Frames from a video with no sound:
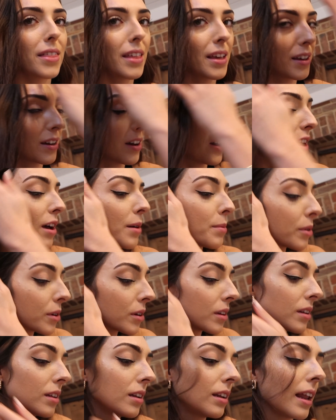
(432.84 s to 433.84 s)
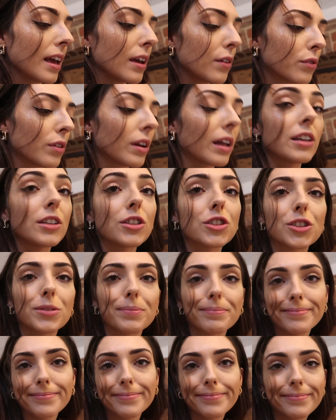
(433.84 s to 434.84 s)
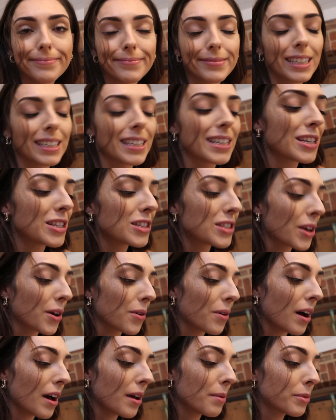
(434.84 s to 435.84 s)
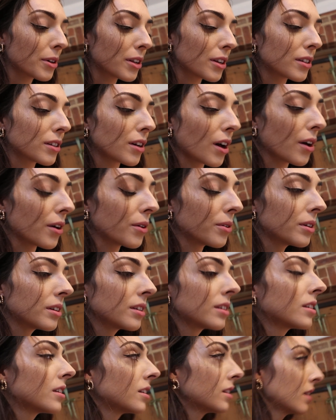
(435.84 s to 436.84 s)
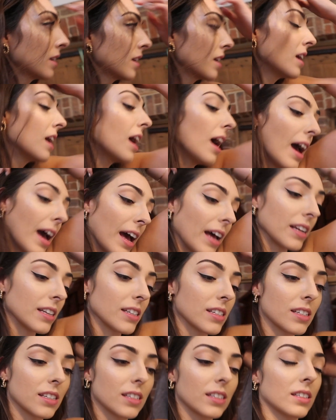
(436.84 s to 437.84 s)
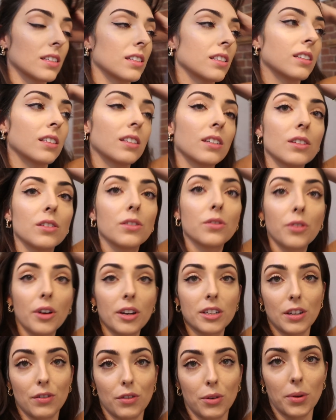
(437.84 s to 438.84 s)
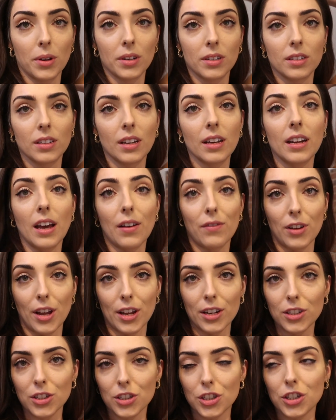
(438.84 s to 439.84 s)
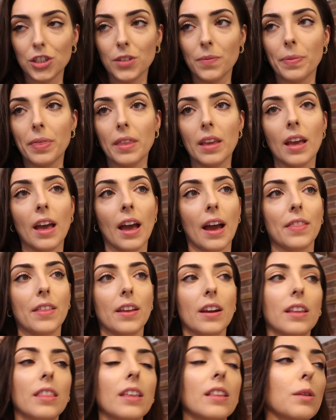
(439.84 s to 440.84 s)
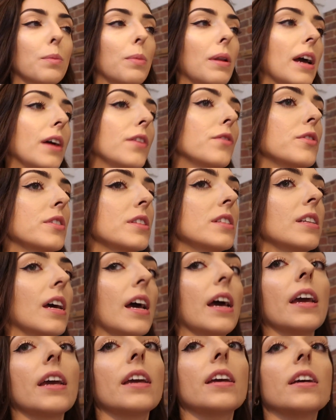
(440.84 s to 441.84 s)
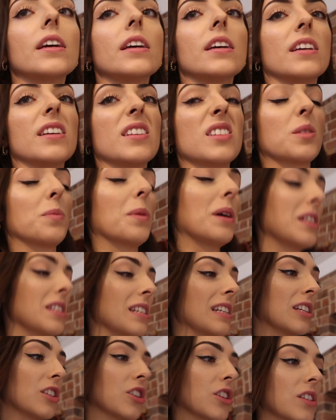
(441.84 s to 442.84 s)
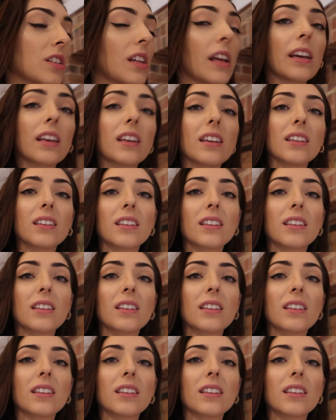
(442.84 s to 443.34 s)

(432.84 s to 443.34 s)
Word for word: I think I am late for lunch. So I'm gonna go and find everyone and have lunch. And then I think the plan for today is to basically just like